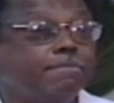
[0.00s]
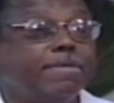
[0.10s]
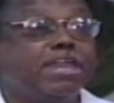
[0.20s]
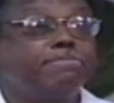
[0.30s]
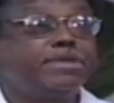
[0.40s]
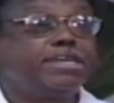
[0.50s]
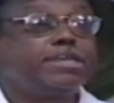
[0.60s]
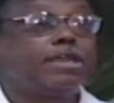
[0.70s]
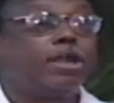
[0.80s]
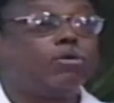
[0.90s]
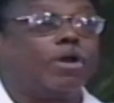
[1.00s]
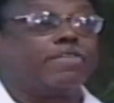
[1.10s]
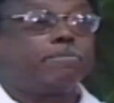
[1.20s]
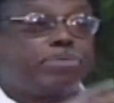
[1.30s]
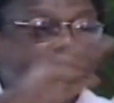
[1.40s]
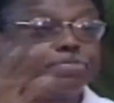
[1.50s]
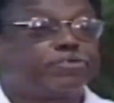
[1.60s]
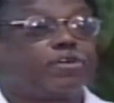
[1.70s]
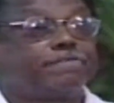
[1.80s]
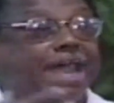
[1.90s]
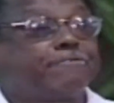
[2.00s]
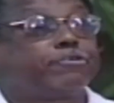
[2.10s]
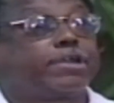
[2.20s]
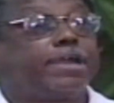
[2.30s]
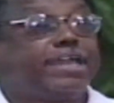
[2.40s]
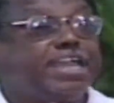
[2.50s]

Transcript: may be what the peoples of Africa,